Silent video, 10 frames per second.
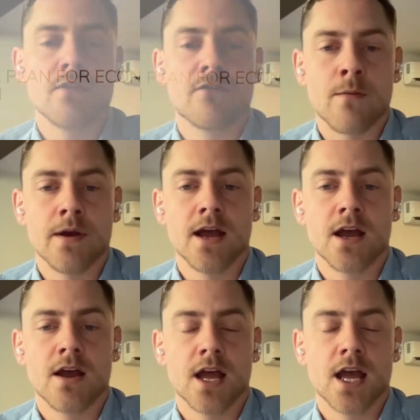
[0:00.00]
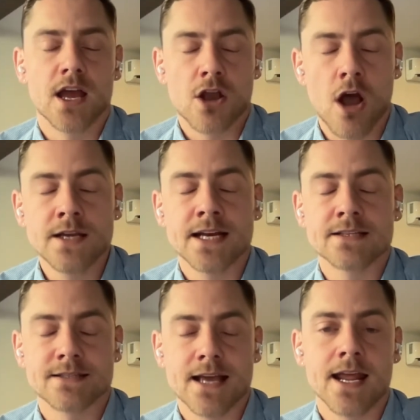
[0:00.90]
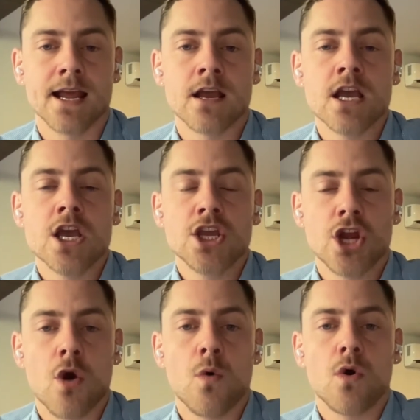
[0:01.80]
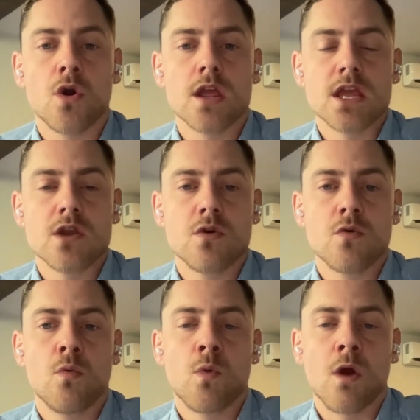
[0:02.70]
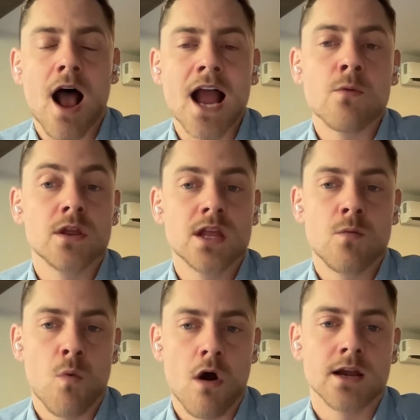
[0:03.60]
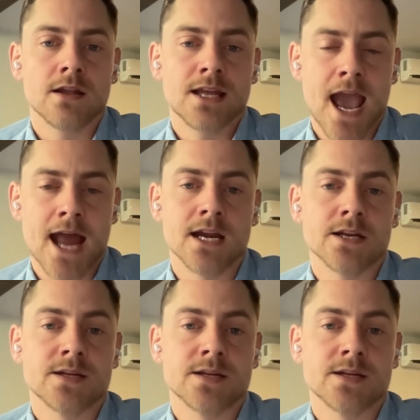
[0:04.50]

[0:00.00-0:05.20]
from a context setting, you know, where I really want Canada